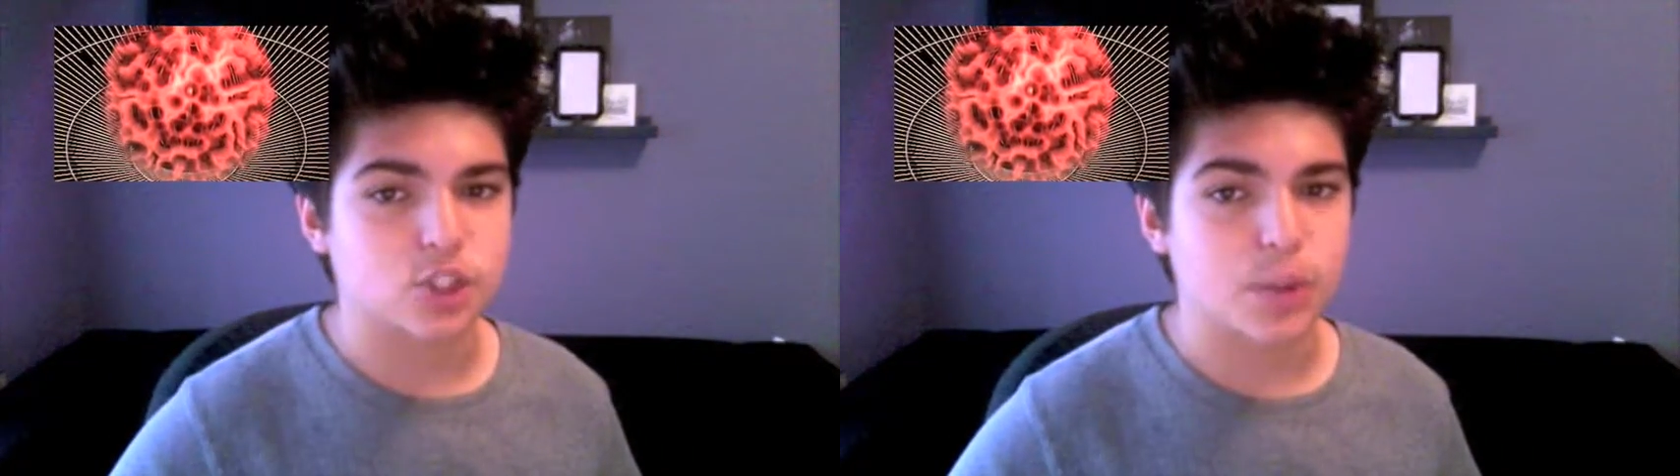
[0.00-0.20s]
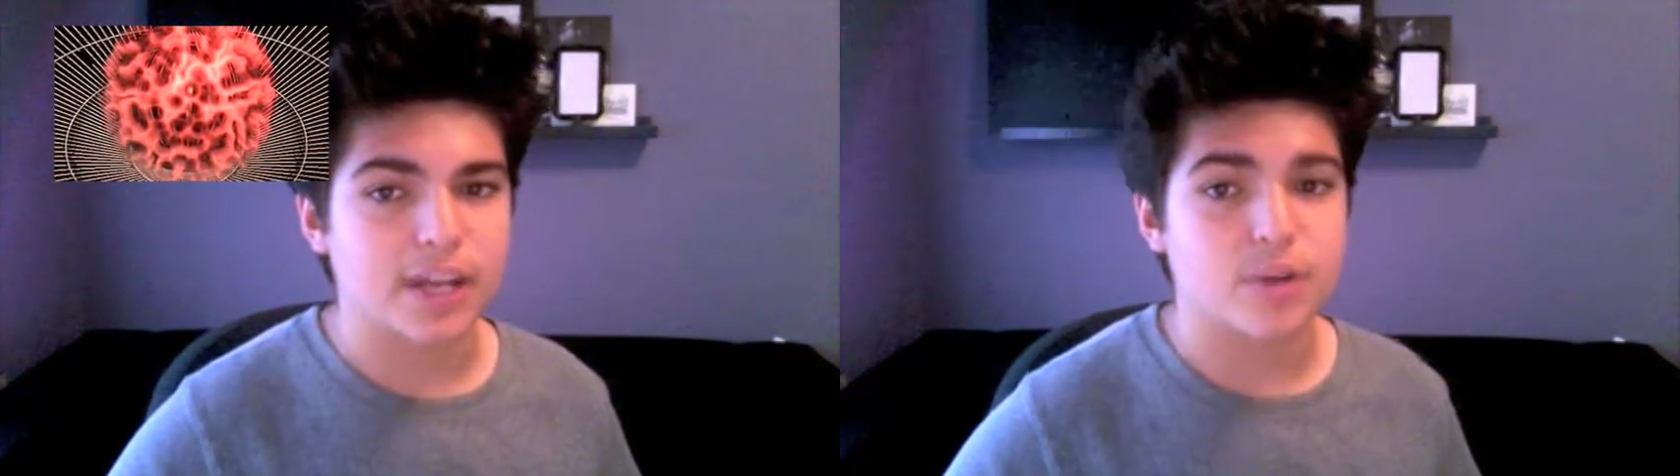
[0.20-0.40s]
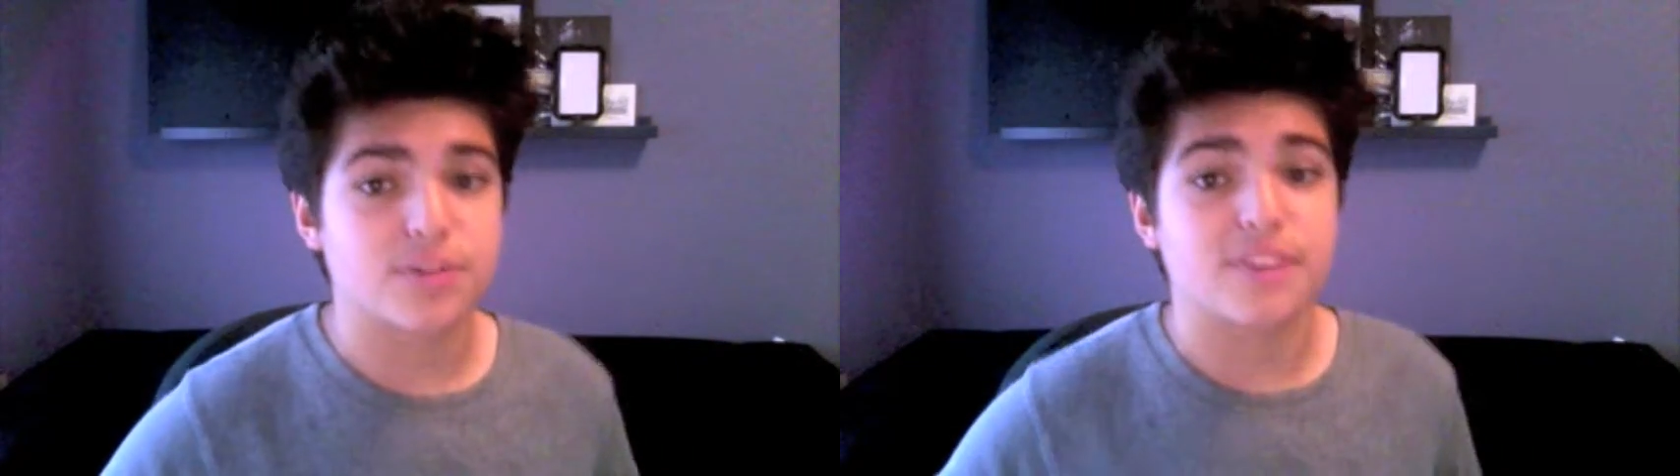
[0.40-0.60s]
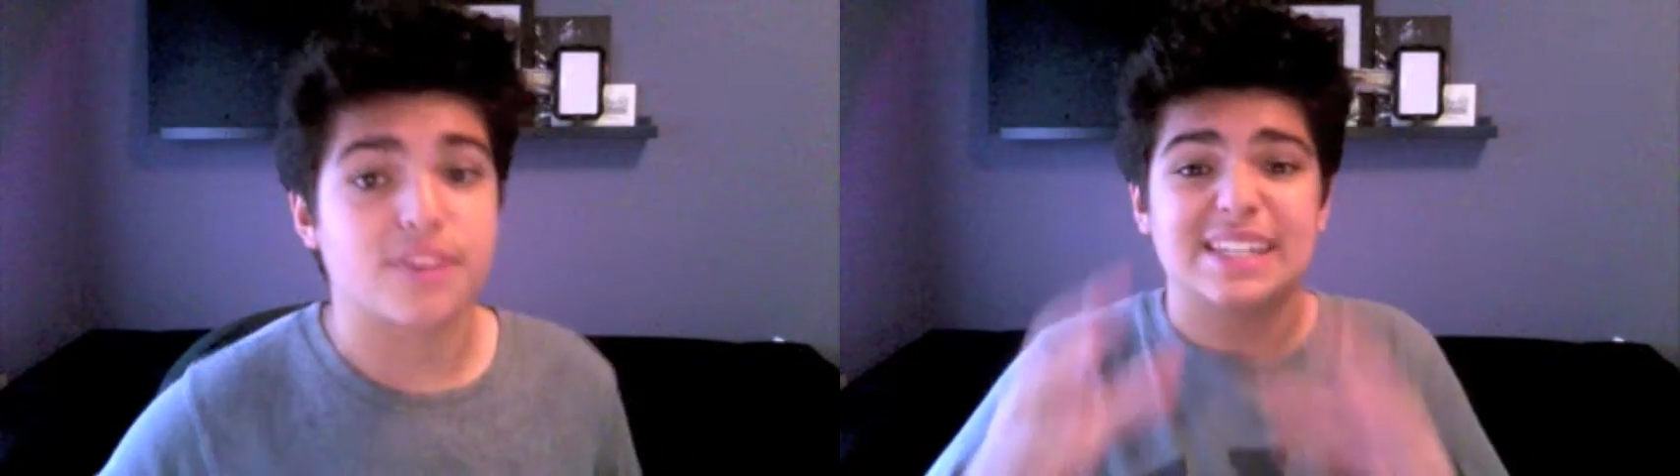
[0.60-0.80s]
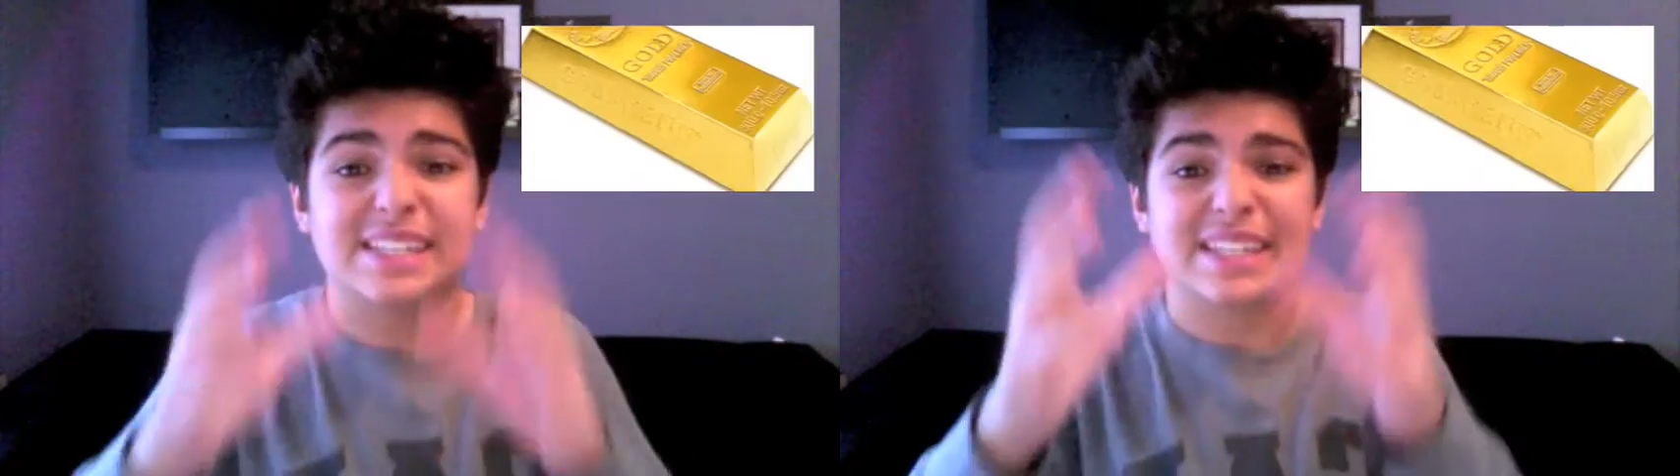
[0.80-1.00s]
greater than
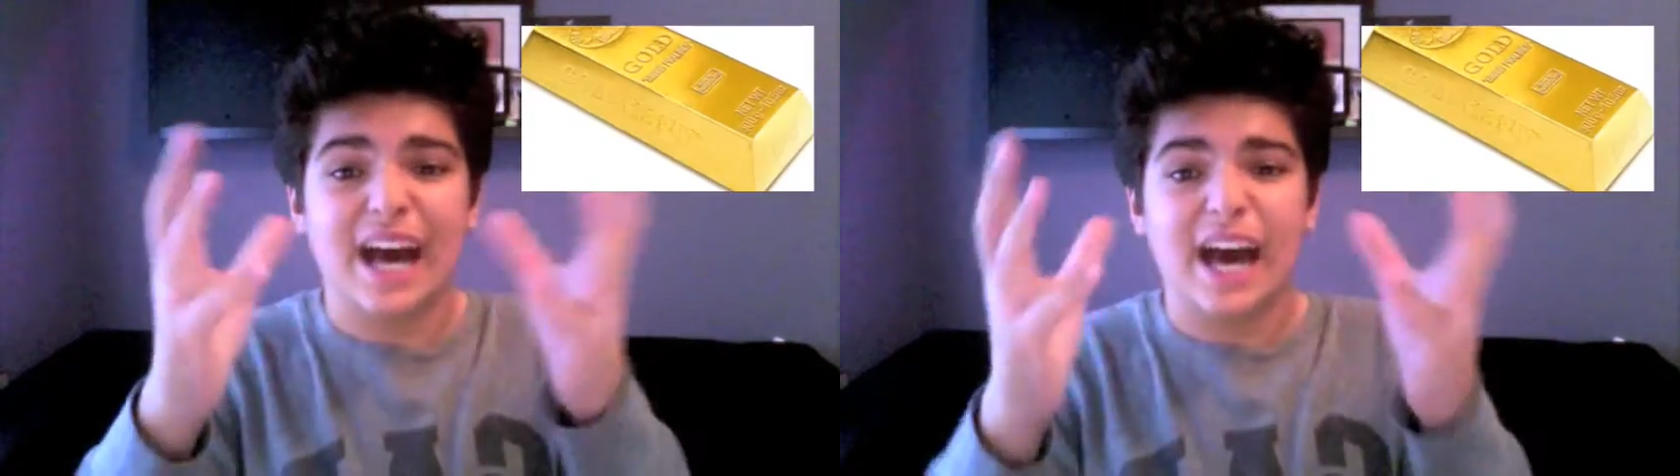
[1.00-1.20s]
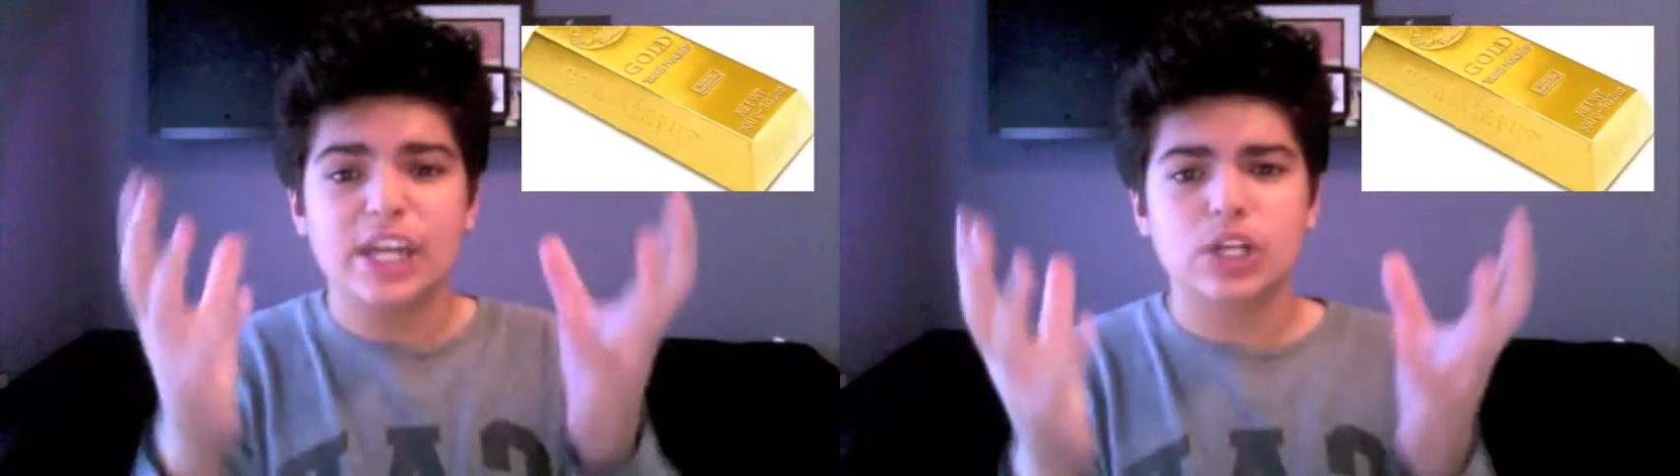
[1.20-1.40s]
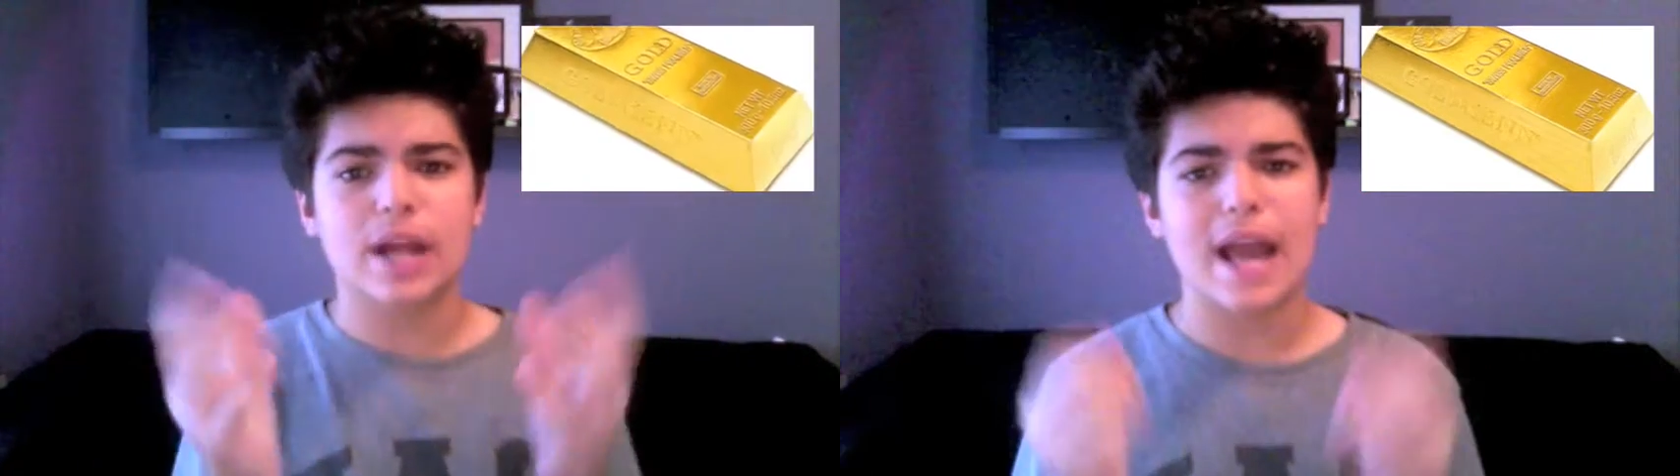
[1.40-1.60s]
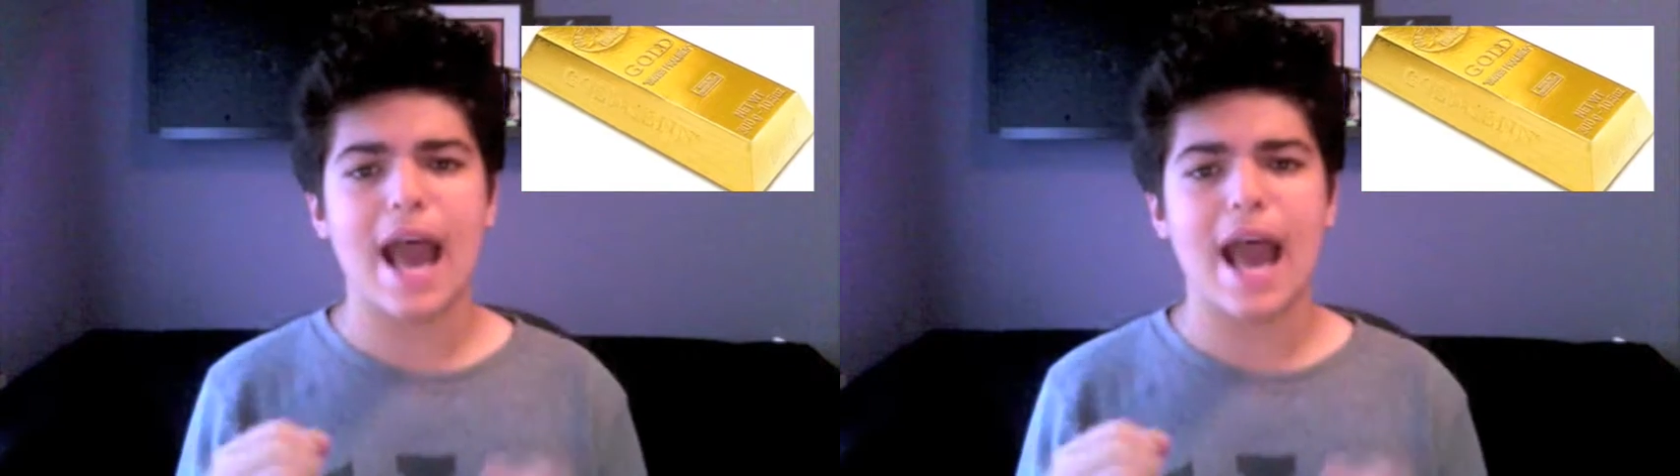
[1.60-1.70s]
the entire